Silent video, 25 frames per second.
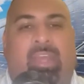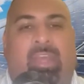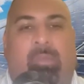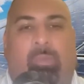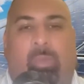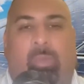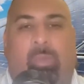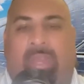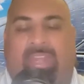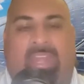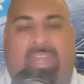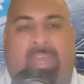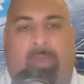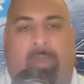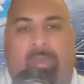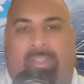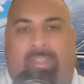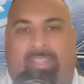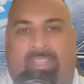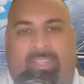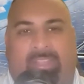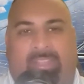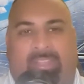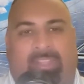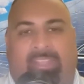Right now, I
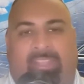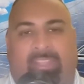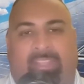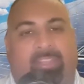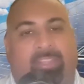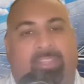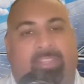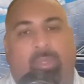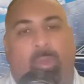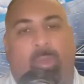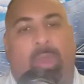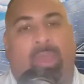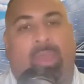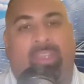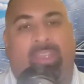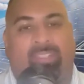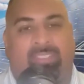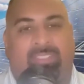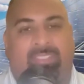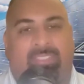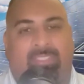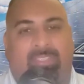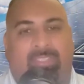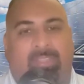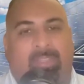think like in the
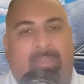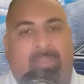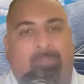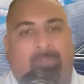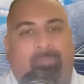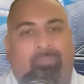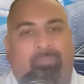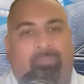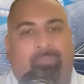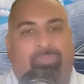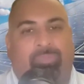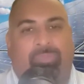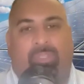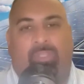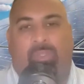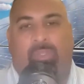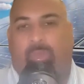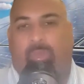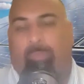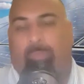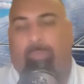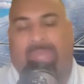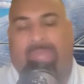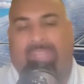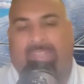US,
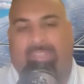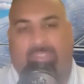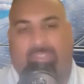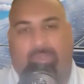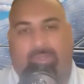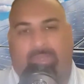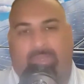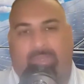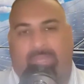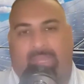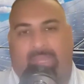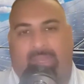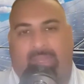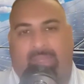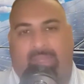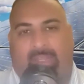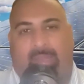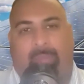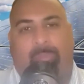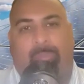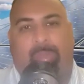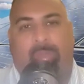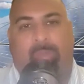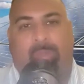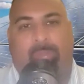banks are not
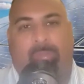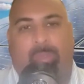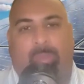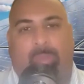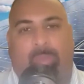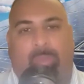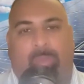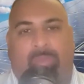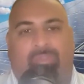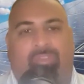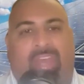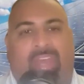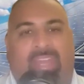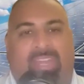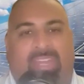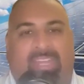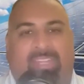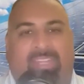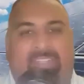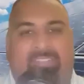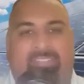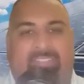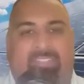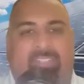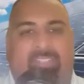comfortable with
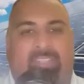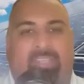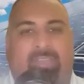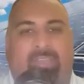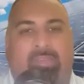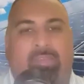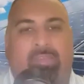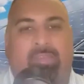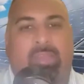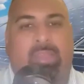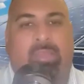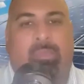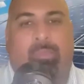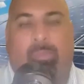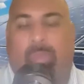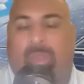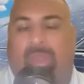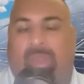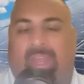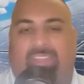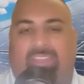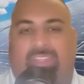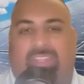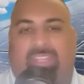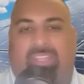financing
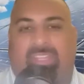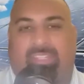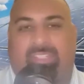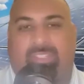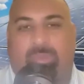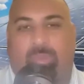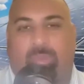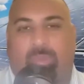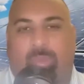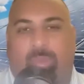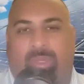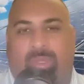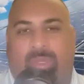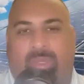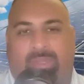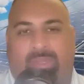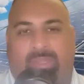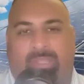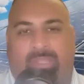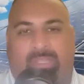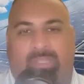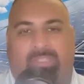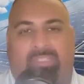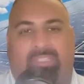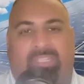projects where
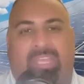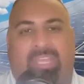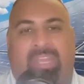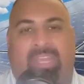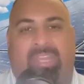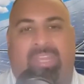the